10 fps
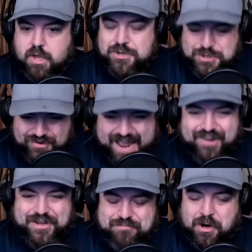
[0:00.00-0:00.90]
You
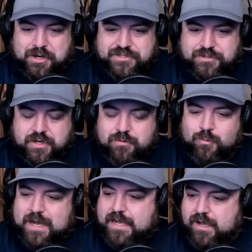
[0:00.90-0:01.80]
nailed it, Marcus Uno.
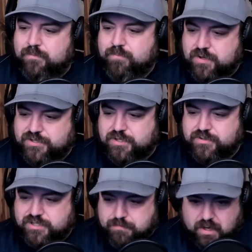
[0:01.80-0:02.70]
Wow, you're so
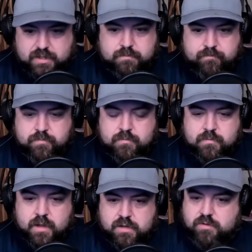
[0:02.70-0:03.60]
smart.
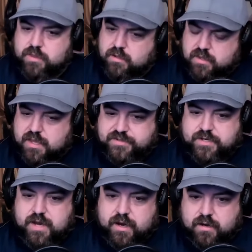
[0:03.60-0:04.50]
And you think that that's a
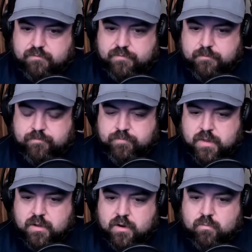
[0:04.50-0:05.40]
negative?
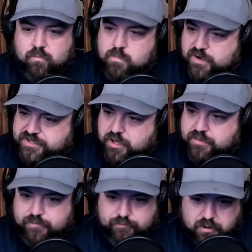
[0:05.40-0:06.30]
When we saw
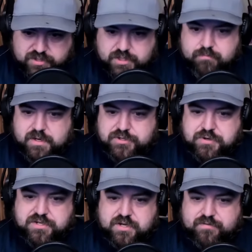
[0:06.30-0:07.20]
the first
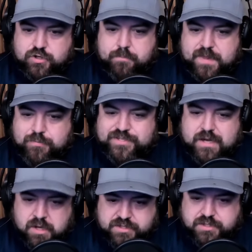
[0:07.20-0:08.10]
administration of Trump, he was
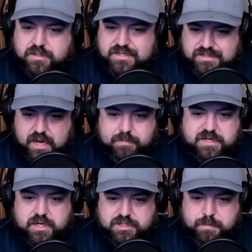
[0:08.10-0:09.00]
constantly
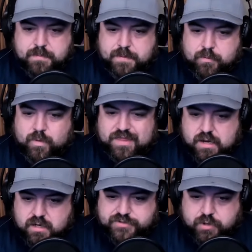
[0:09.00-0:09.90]
sabotaged by people
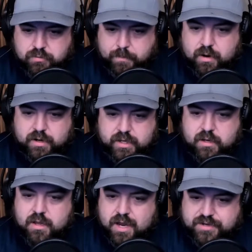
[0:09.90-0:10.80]
within his own party
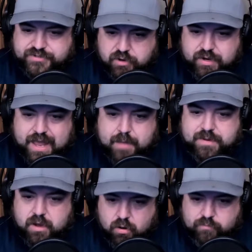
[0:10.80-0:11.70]
and his own
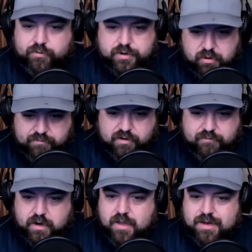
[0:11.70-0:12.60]
cabinet over and over and
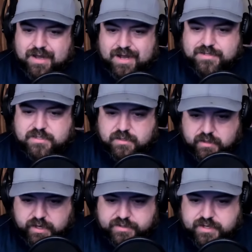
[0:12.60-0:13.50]
over. Constant
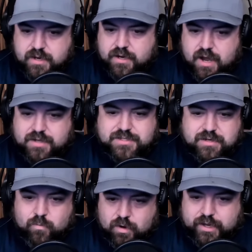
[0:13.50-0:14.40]
leaks,
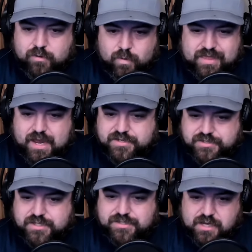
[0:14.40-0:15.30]
constant working with
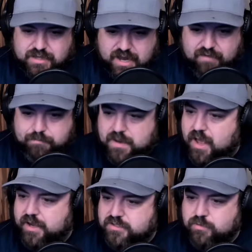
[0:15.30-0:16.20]
agencies like the
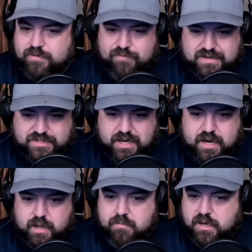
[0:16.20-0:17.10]
FBI to
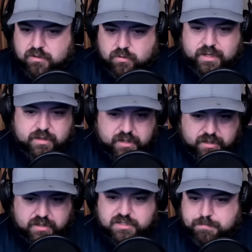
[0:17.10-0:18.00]
investigate him, including
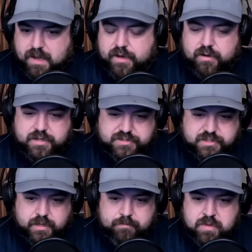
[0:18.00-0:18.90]
illegally spying on his
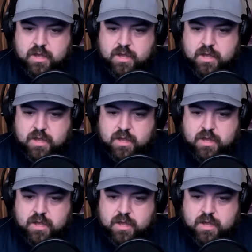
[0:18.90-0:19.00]
team.